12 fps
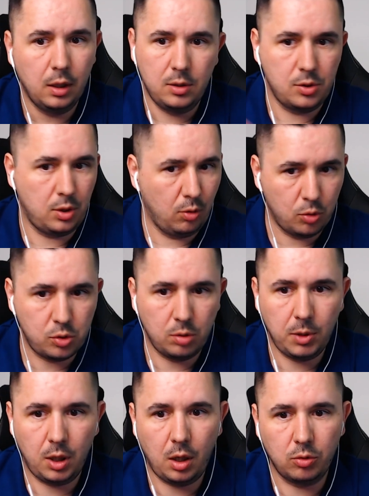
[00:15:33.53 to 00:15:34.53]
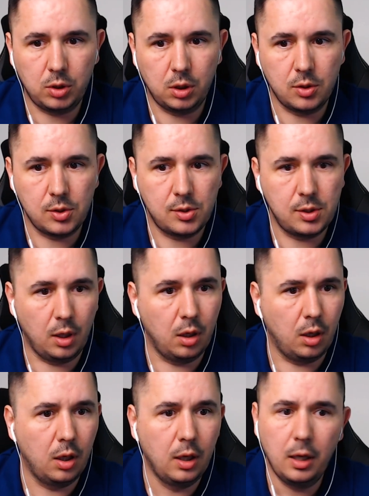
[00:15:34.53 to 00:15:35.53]
This can also be counted as a
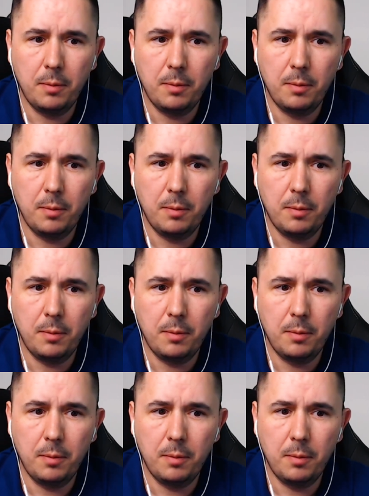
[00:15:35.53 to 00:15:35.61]
signal.